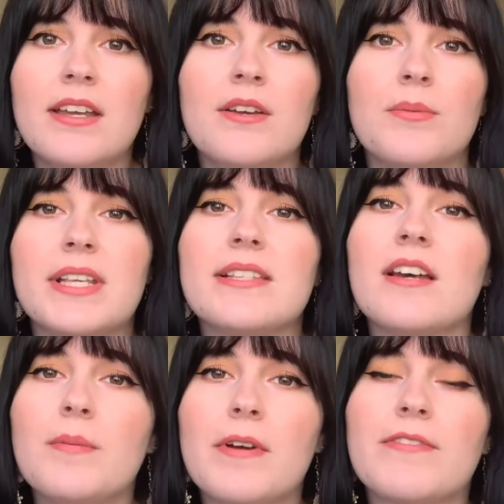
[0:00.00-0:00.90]
we
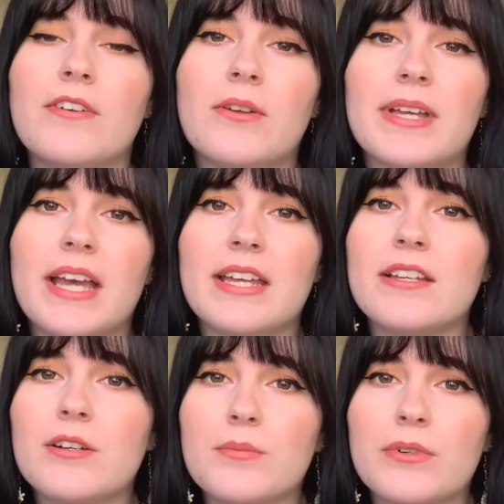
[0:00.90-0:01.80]
start by following a
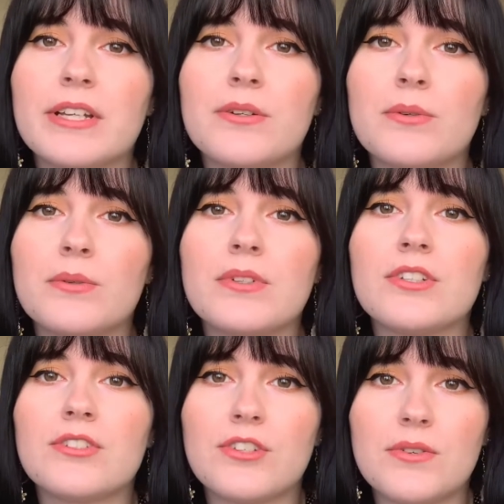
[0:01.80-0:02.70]
young boy called
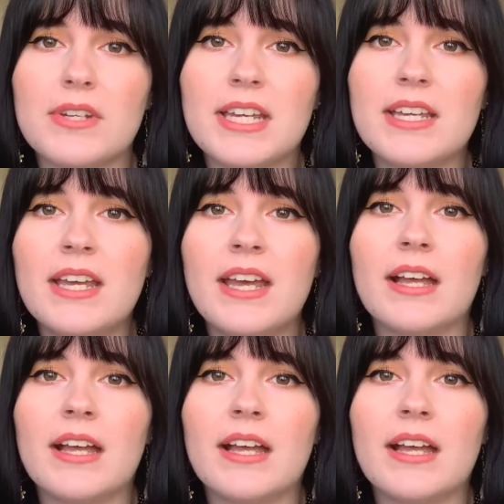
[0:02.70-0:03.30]
Guin,